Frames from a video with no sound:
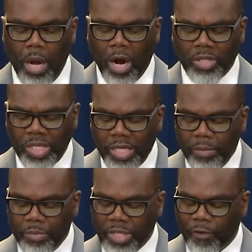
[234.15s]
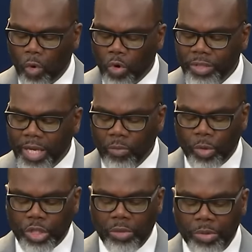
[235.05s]
Our teams have coordinated
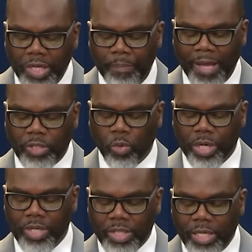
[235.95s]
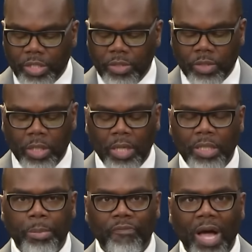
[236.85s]
with community-based organizations
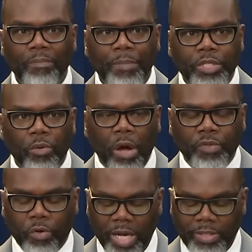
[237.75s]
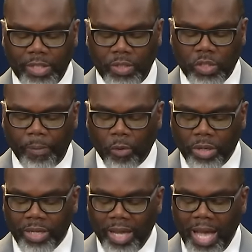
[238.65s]
to provide mental health crisis
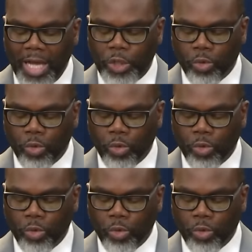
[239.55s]
support and